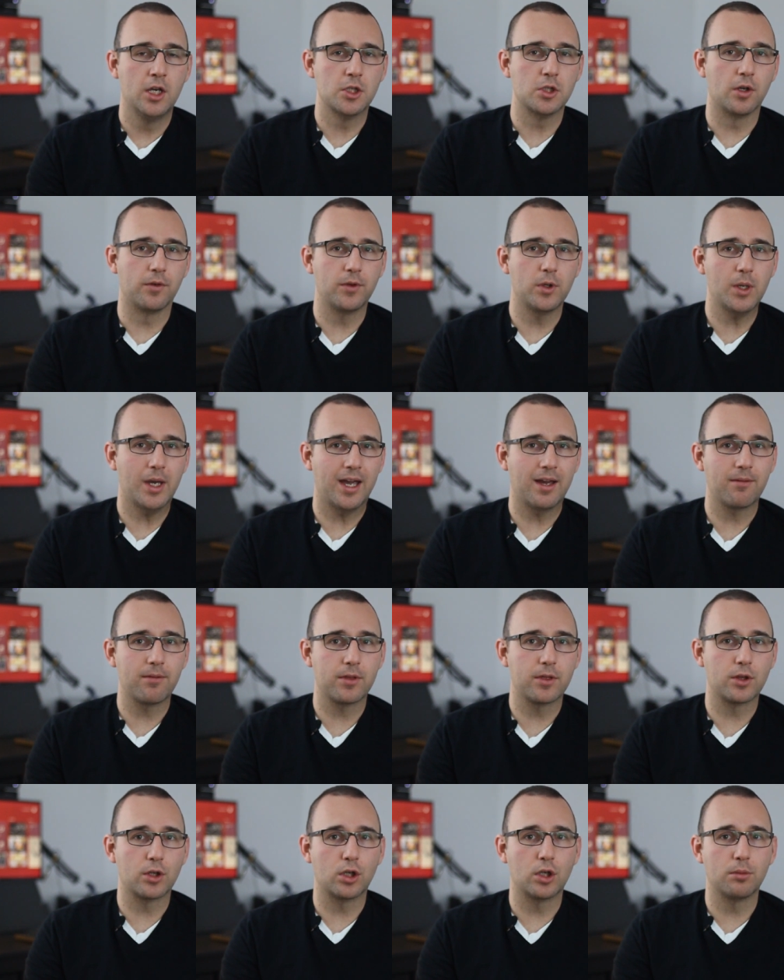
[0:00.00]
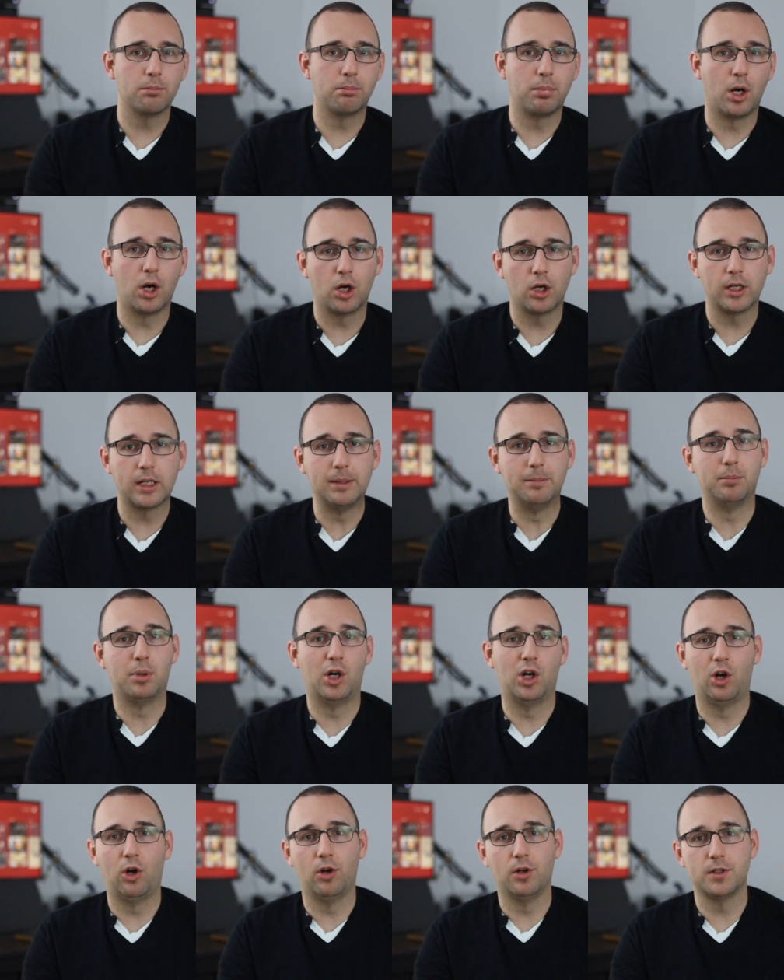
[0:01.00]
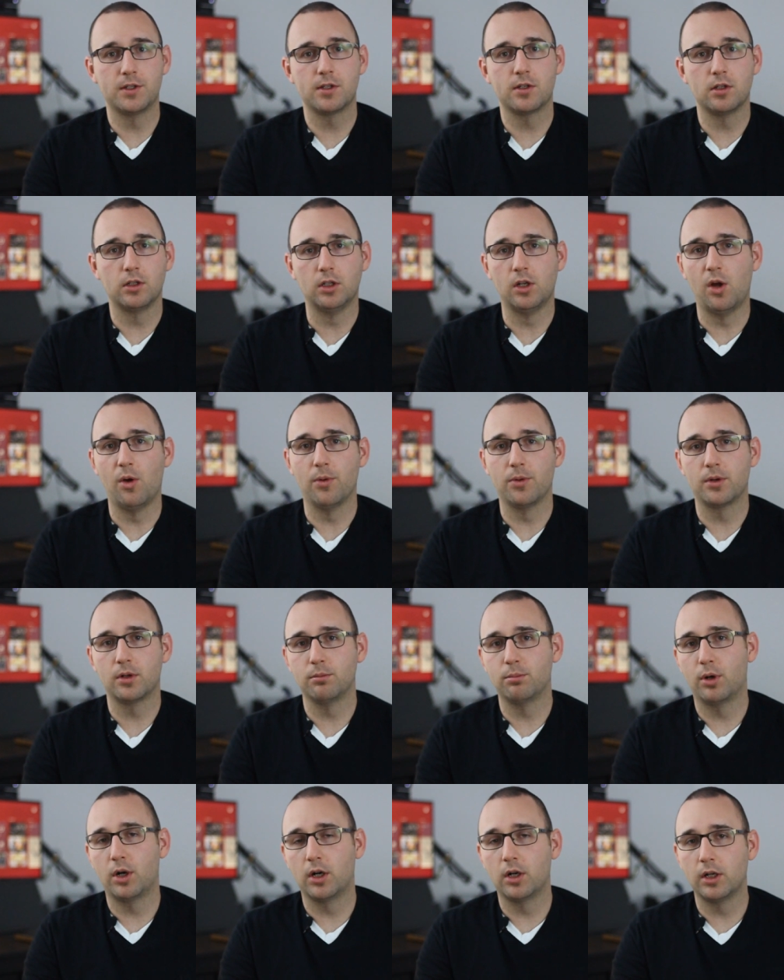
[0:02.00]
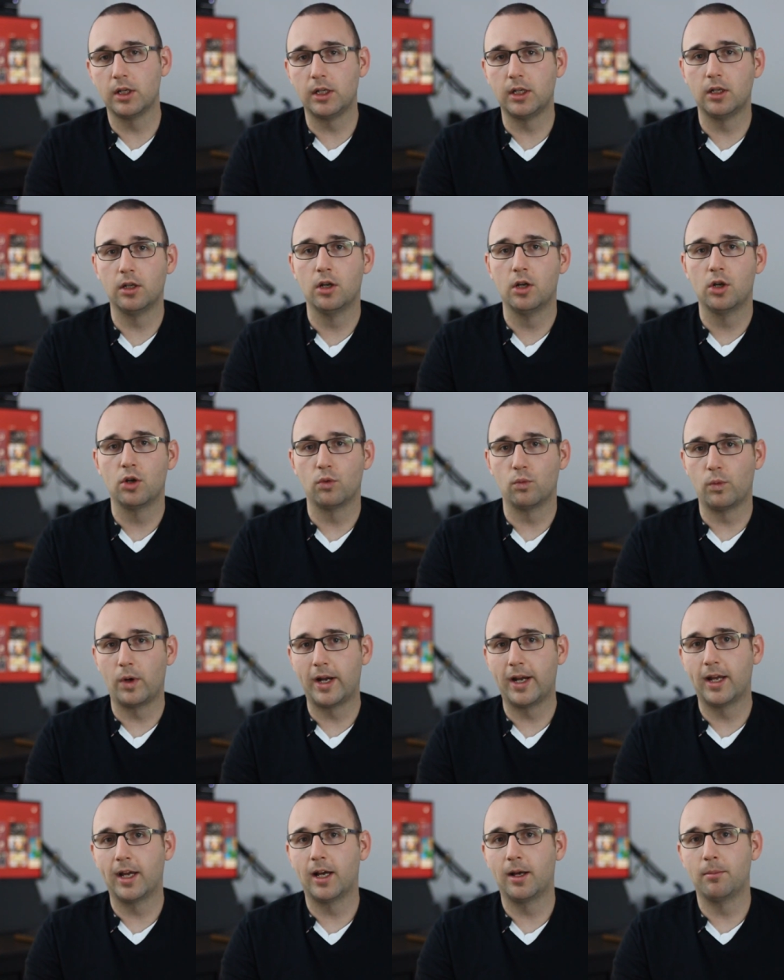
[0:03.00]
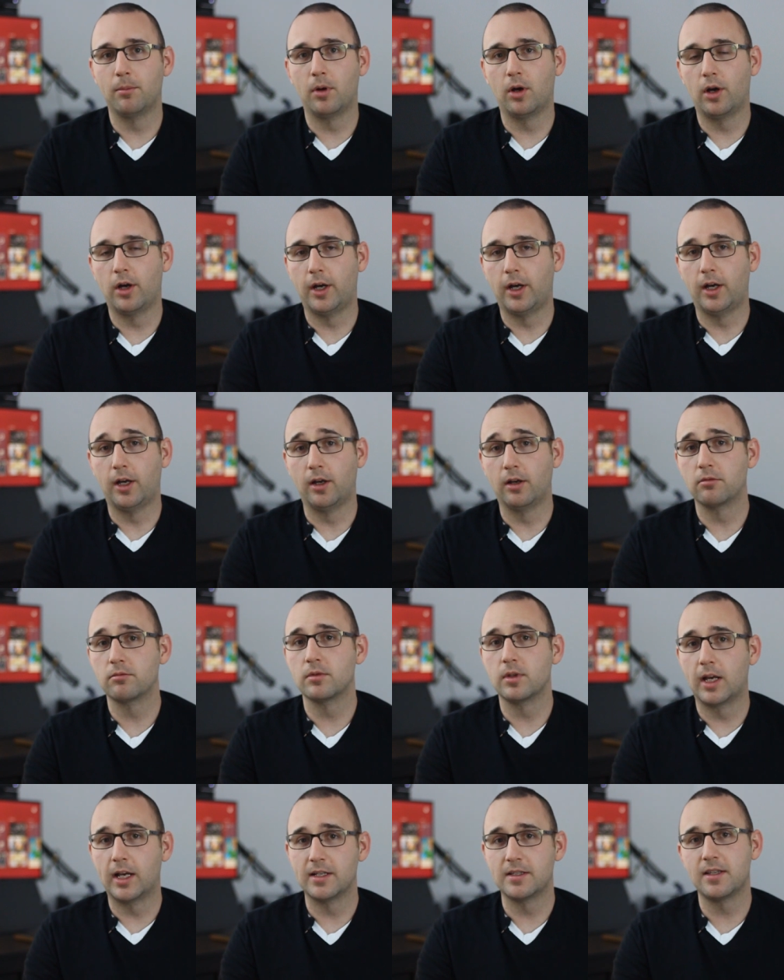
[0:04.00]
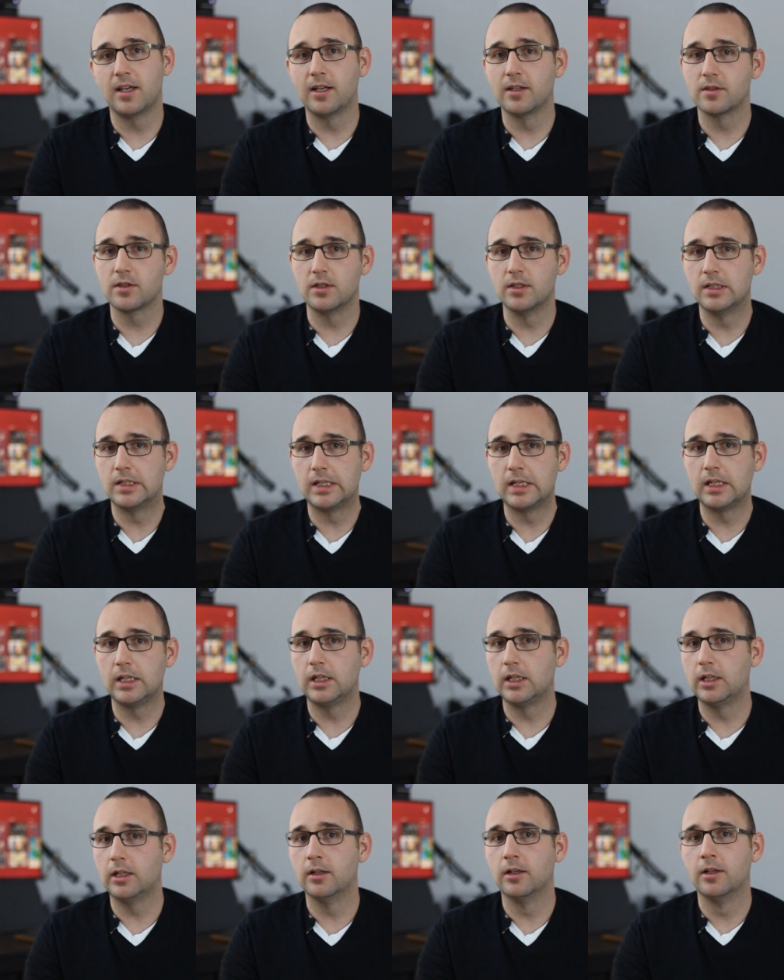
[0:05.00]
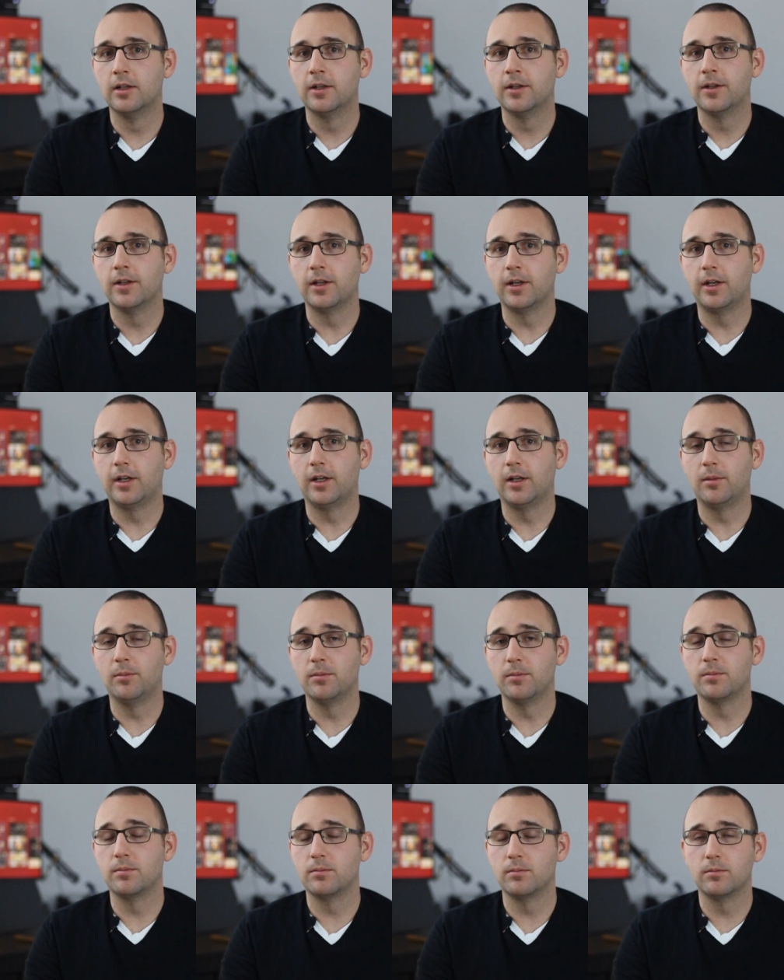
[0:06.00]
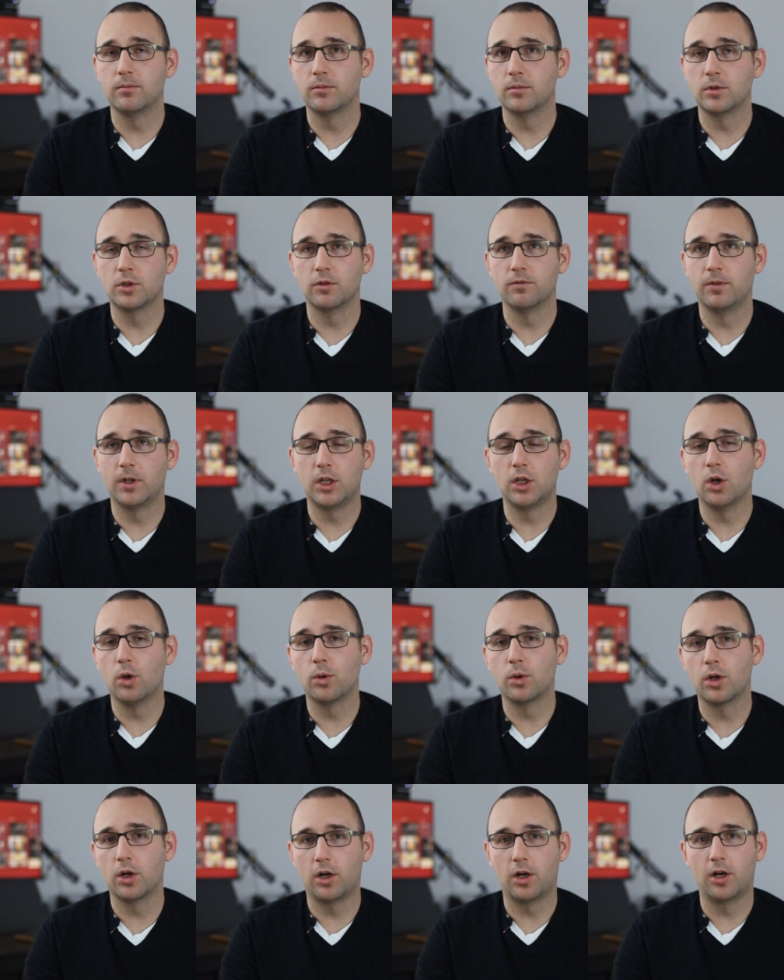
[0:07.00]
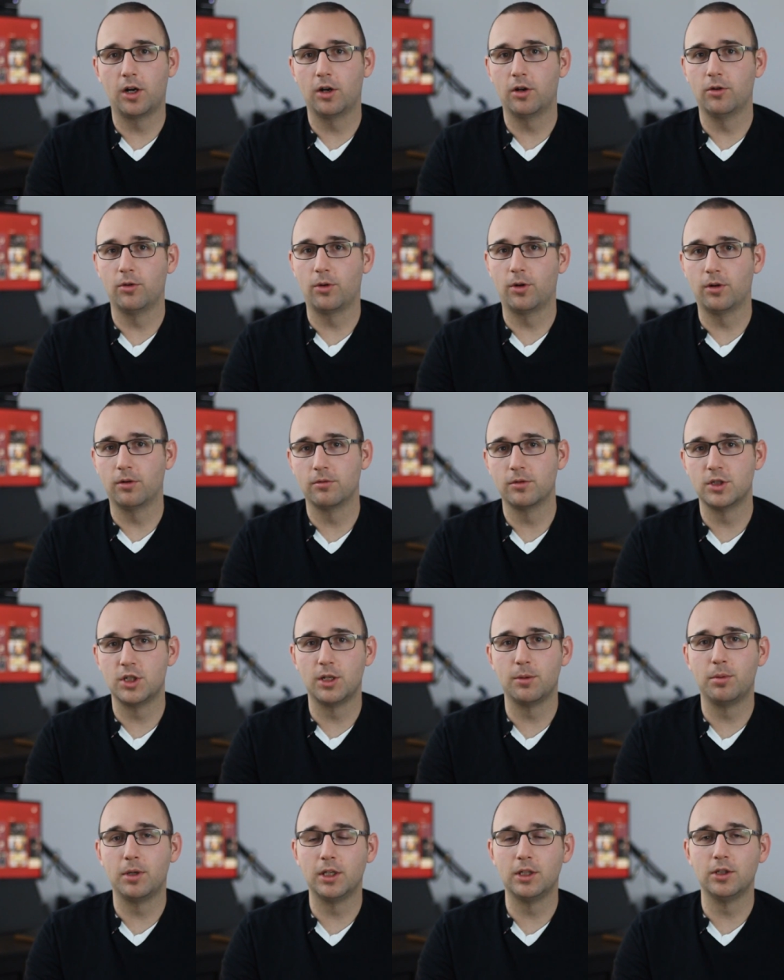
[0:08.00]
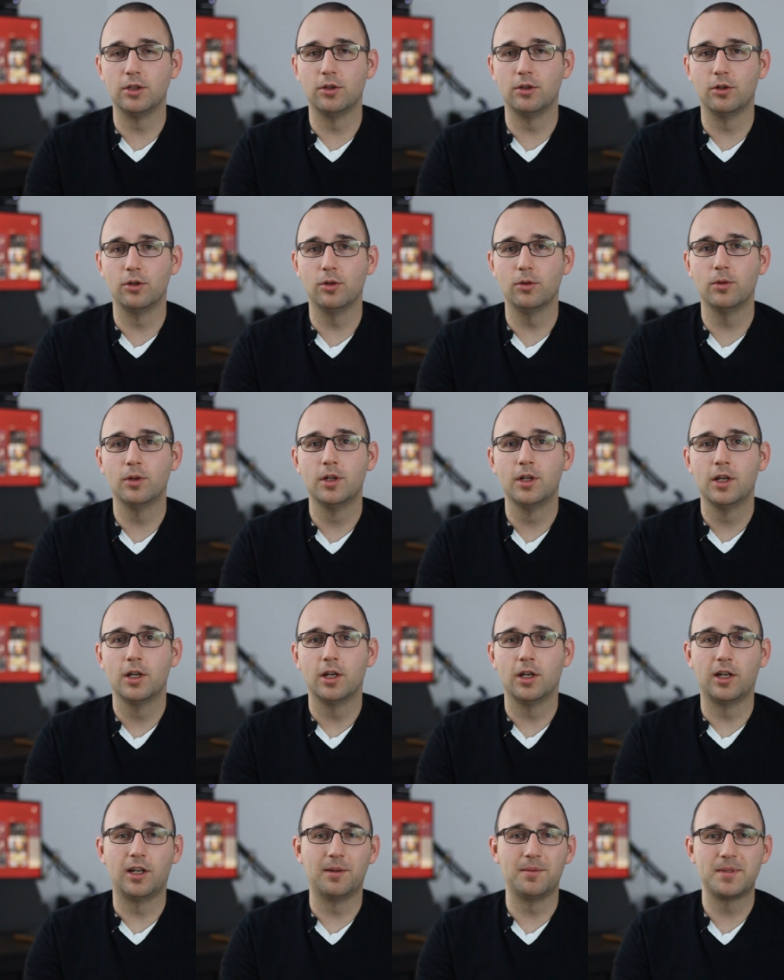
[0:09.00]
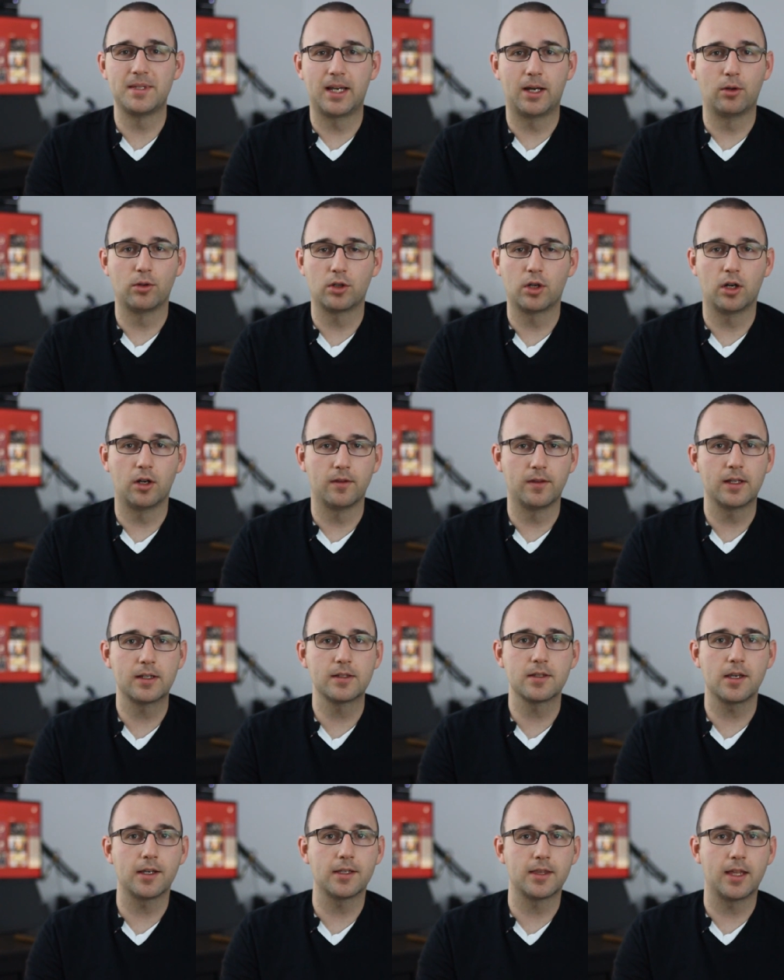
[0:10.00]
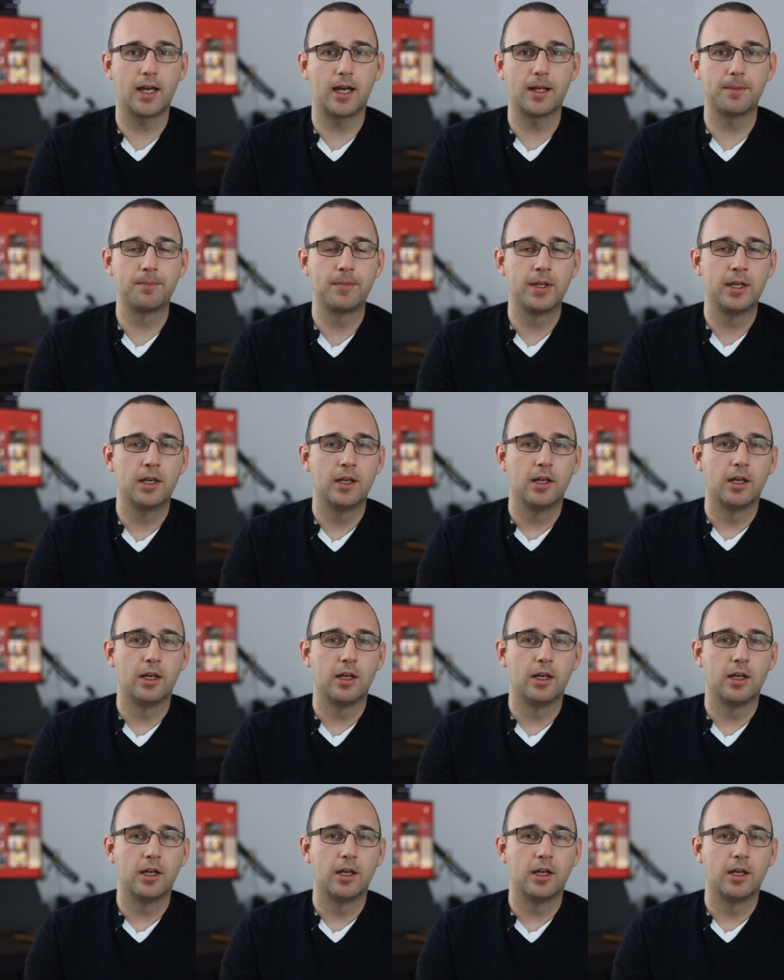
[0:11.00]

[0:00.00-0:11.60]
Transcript: So if you have third-party parts, you know, third-party RAM, uh, SSD, um, video card or GPU, uh, sound card, things like that.